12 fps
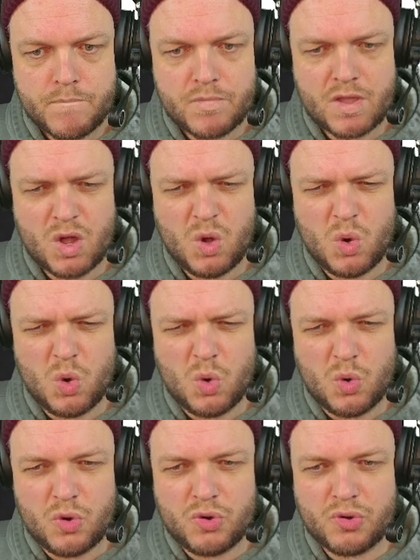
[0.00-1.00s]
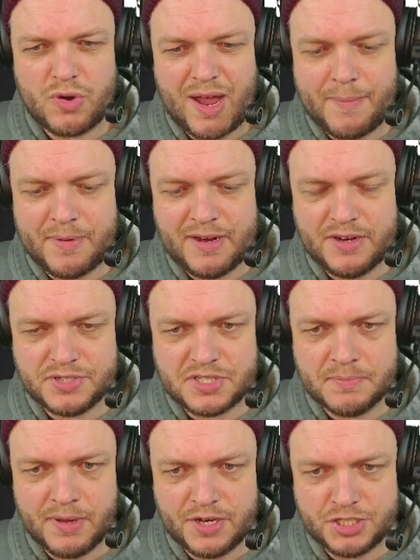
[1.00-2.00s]
Oh, crap. And here's the
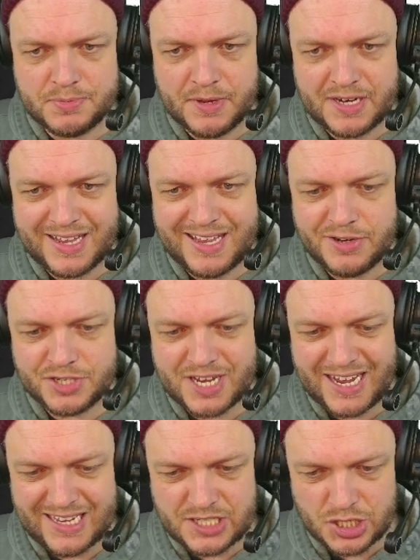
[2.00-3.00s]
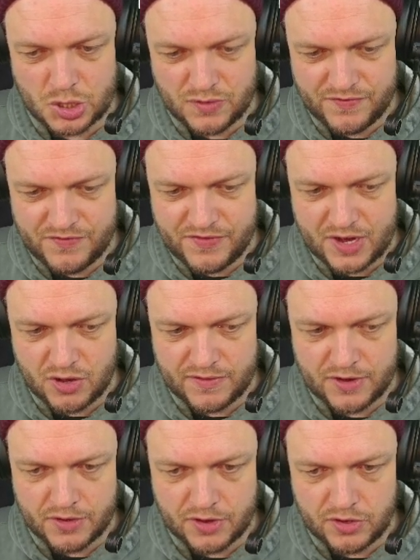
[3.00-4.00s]
punishment. Here's Kaito. Very,
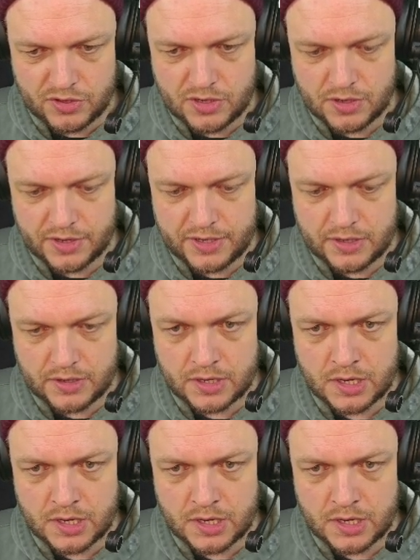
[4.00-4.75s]
very good card here.